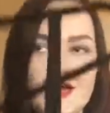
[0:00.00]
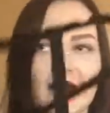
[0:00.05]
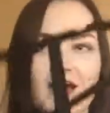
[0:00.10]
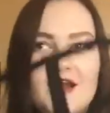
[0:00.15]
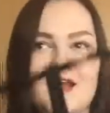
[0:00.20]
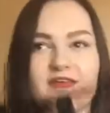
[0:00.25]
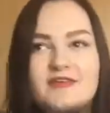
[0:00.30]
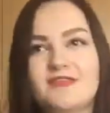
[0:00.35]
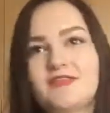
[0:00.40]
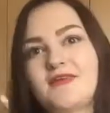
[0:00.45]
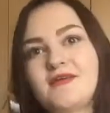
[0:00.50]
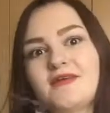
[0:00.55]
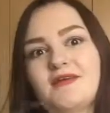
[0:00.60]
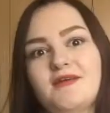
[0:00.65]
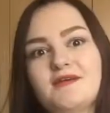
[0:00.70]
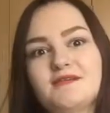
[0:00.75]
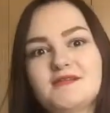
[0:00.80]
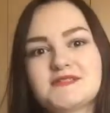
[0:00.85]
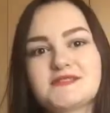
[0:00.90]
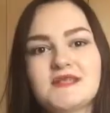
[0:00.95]
and I think
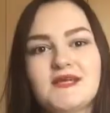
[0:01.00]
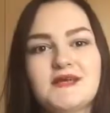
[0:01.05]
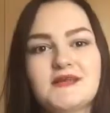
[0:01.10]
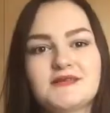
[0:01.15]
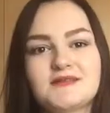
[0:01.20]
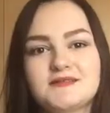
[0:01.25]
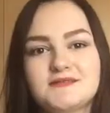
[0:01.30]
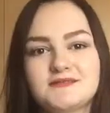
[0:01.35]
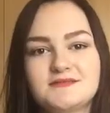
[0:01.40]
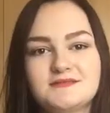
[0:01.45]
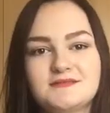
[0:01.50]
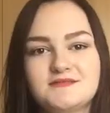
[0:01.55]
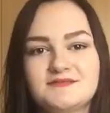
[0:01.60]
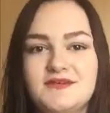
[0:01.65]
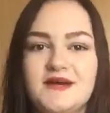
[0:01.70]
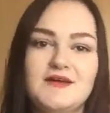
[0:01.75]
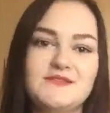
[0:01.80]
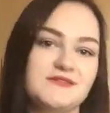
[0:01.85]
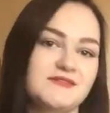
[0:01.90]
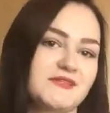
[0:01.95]
it was like
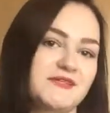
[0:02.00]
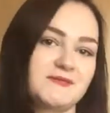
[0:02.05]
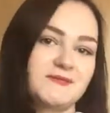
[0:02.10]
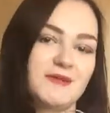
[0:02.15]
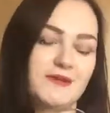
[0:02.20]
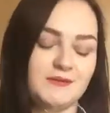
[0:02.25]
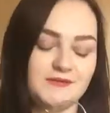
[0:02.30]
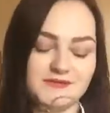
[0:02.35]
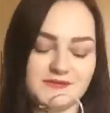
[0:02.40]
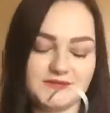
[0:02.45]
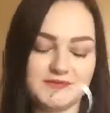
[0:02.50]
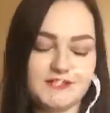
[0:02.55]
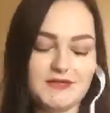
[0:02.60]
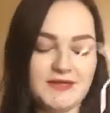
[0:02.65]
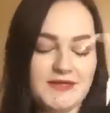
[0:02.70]
£5 or £6.